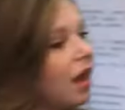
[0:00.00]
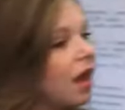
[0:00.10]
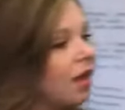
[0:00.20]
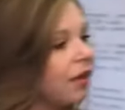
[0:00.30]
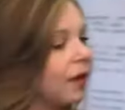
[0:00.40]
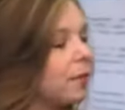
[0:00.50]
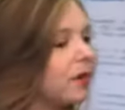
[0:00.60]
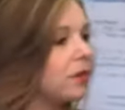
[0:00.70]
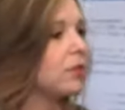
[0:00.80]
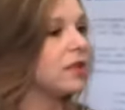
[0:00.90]
the
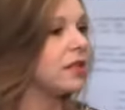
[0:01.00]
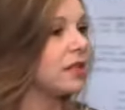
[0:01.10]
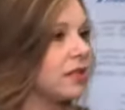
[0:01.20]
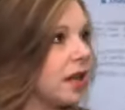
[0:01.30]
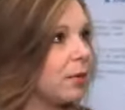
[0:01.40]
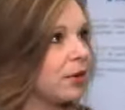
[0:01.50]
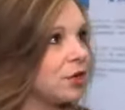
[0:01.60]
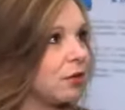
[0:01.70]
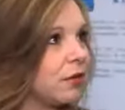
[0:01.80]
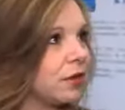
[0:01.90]
company released its
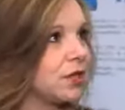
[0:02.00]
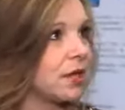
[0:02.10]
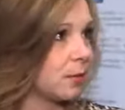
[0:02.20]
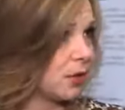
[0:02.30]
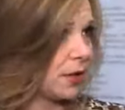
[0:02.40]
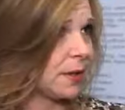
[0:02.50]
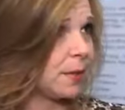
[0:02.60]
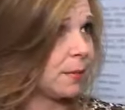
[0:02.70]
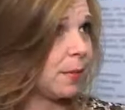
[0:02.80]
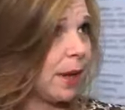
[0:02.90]
high-pressure reverse
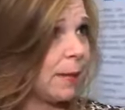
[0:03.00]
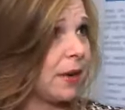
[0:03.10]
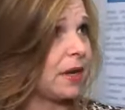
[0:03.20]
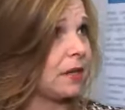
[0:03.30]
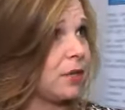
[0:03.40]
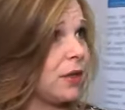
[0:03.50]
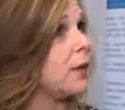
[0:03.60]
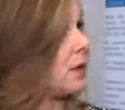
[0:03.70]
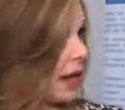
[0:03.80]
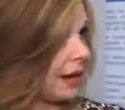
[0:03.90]
osmosis pump in
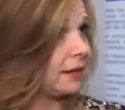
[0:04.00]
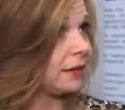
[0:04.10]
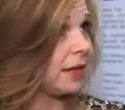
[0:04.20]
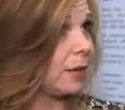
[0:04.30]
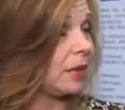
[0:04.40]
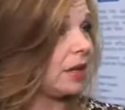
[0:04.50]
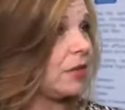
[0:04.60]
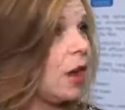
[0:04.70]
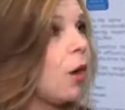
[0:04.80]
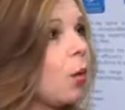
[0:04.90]
2008, I
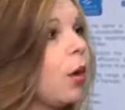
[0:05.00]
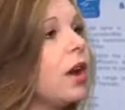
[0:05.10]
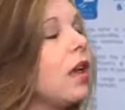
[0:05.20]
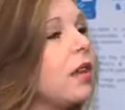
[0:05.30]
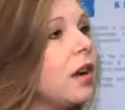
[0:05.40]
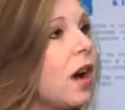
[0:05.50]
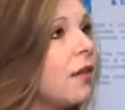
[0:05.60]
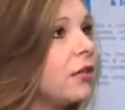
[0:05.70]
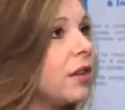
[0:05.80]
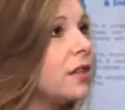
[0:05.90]
believe. What other
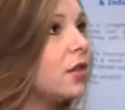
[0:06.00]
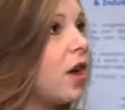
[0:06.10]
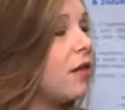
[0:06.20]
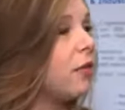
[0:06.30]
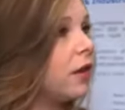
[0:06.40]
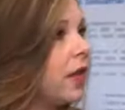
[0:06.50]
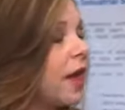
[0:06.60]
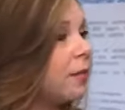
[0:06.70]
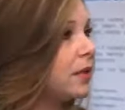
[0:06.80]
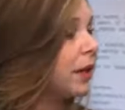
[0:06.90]
offerings do you have for
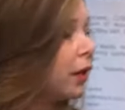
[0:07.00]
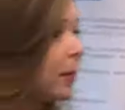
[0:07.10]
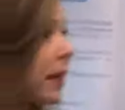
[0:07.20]
that particular